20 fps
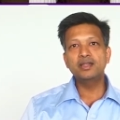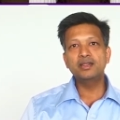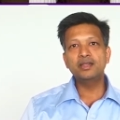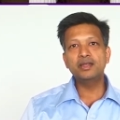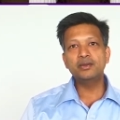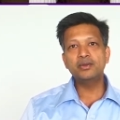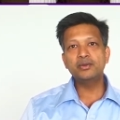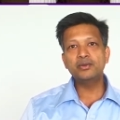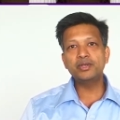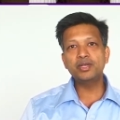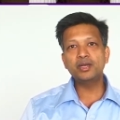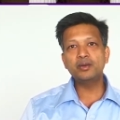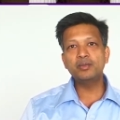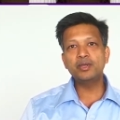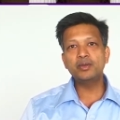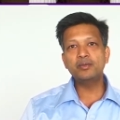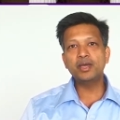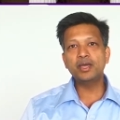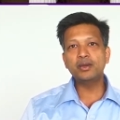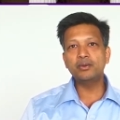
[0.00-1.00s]
that you shall
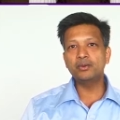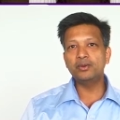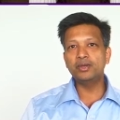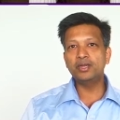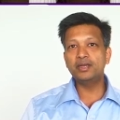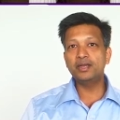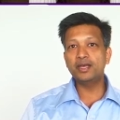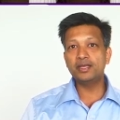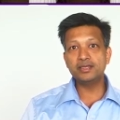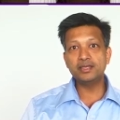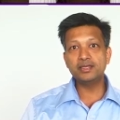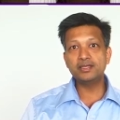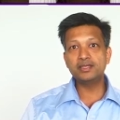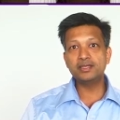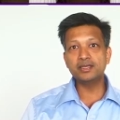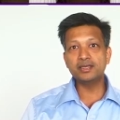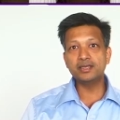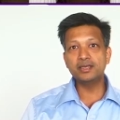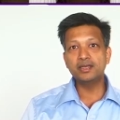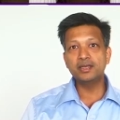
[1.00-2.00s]
be my only
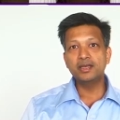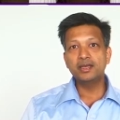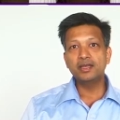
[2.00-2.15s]
licensee.